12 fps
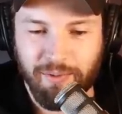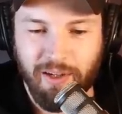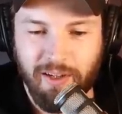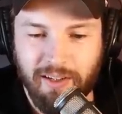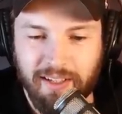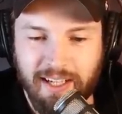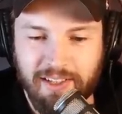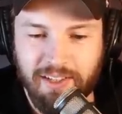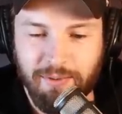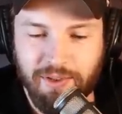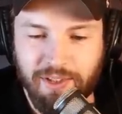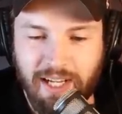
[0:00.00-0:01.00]
wrong and
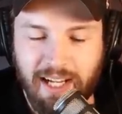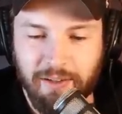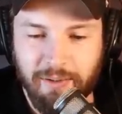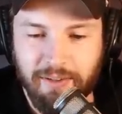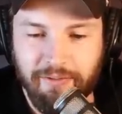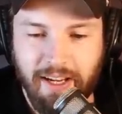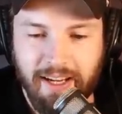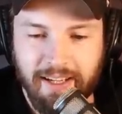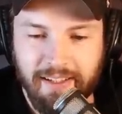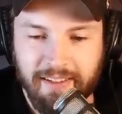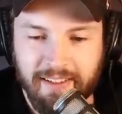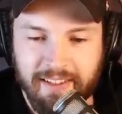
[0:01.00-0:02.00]
she was shallow and
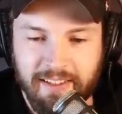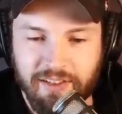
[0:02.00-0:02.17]
vain.